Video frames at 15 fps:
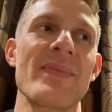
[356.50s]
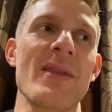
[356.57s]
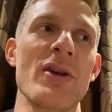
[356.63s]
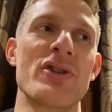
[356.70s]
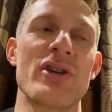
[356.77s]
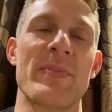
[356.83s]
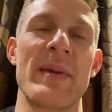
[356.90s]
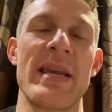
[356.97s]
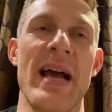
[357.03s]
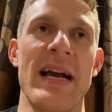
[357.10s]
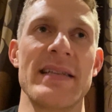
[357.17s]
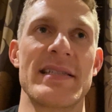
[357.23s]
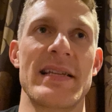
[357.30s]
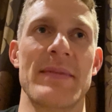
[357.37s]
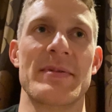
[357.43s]
It took me 9
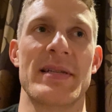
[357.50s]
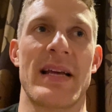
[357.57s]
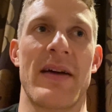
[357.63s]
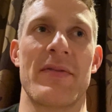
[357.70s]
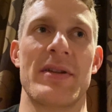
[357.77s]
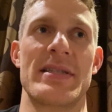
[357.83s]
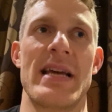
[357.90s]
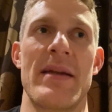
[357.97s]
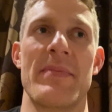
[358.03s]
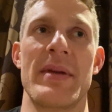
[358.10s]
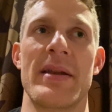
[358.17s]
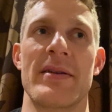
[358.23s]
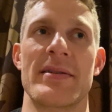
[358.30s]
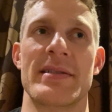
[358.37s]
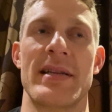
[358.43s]
steps to cover the 10
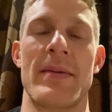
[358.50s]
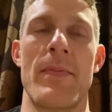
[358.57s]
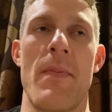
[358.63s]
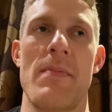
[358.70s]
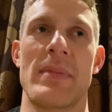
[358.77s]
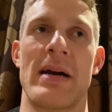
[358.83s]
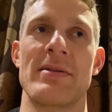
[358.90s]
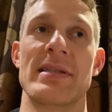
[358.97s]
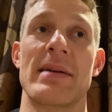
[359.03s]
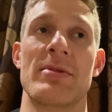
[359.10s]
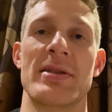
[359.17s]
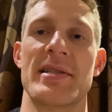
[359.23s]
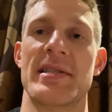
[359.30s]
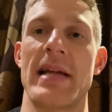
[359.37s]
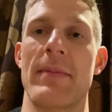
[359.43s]
meters, and I was able to
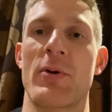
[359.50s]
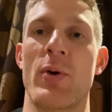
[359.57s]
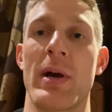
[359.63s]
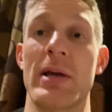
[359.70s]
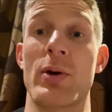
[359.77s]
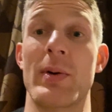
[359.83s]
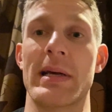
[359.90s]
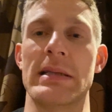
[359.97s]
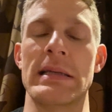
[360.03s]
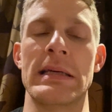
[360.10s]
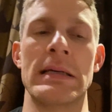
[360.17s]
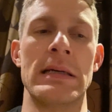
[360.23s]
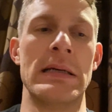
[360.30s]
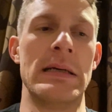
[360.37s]
step quite quickly.